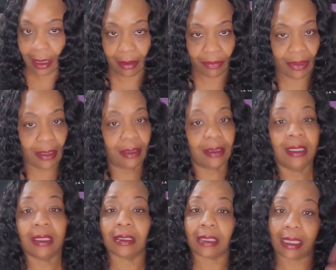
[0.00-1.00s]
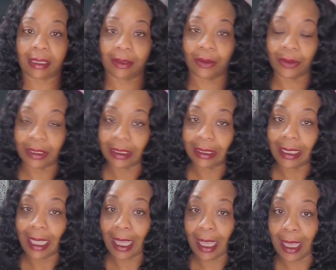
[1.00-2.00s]
Love it. Thank you,
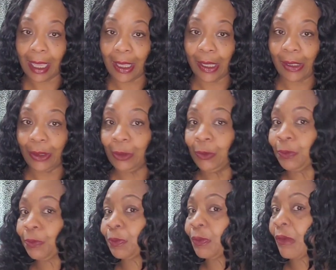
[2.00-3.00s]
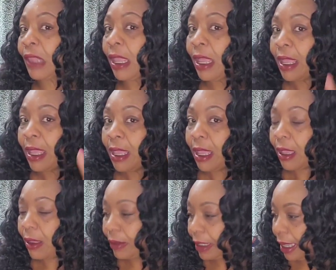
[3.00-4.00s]
Crystal.
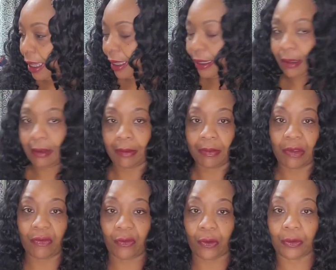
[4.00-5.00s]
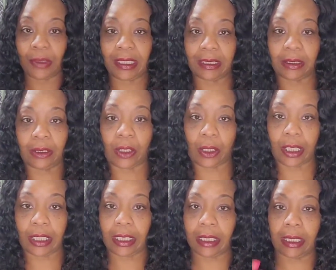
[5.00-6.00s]
Okay, before we get
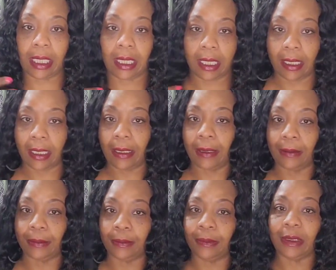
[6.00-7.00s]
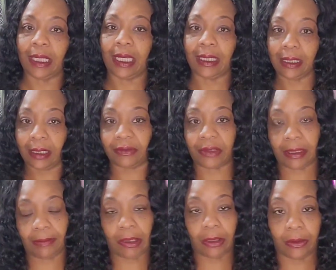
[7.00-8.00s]
started, um, I love
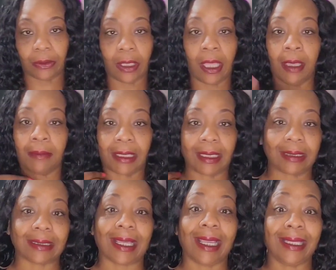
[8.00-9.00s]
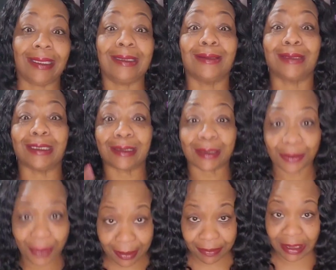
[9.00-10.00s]
Temu because I had a little
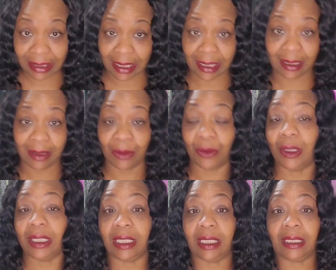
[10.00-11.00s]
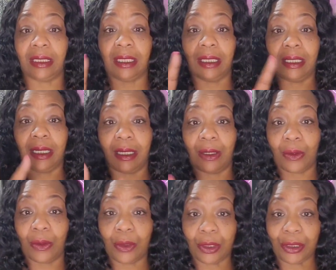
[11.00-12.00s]
discrepancy with
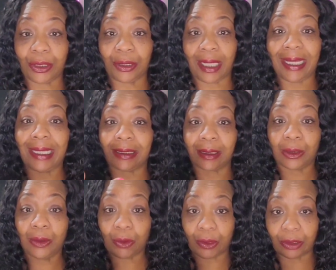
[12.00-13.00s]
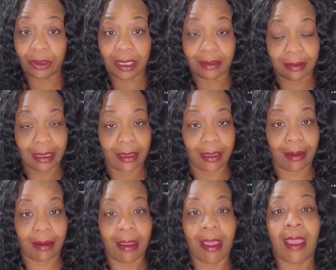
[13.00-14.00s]
an order. I had two orders out
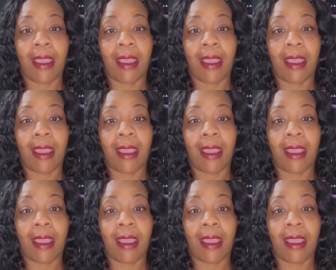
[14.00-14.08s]
there.